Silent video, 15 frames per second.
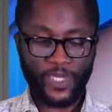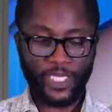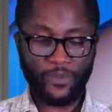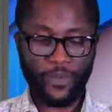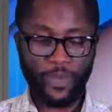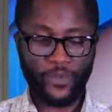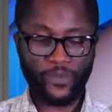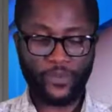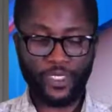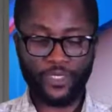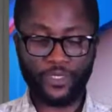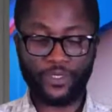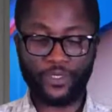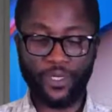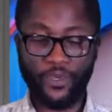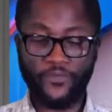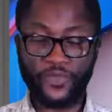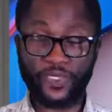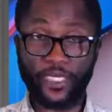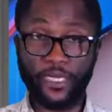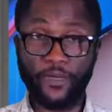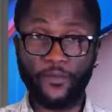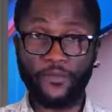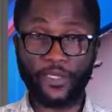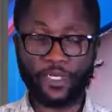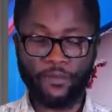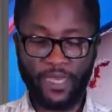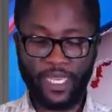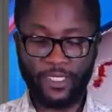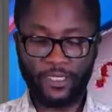The public relations officer of the
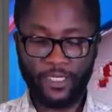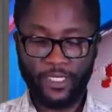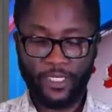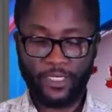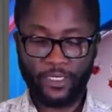command,